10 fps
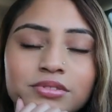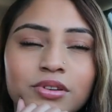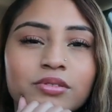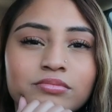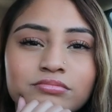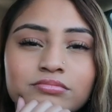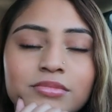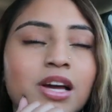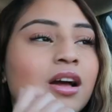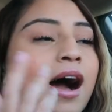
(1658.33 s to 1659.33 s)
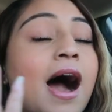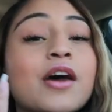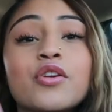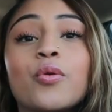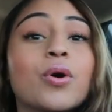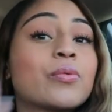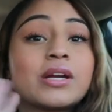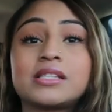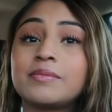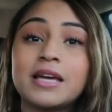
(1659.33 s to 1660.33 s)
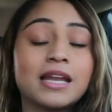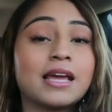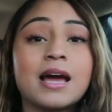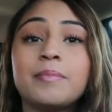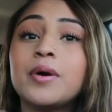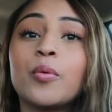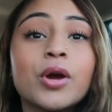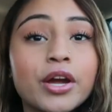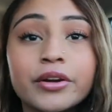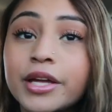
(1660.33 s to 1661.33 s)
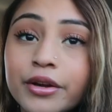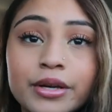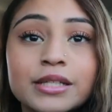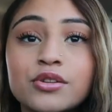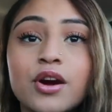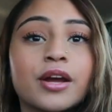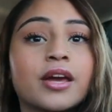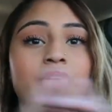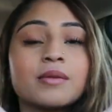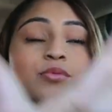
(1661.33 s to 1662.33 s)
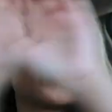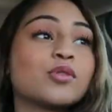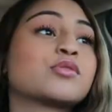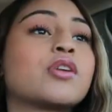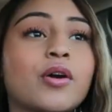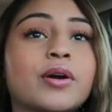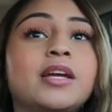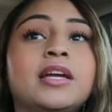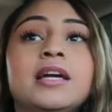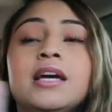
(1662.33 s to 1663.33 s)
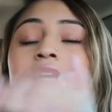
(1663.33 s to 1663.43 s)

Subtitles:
So I don't know what rant I'm getting at, but we are here at Target. I'm so sorry.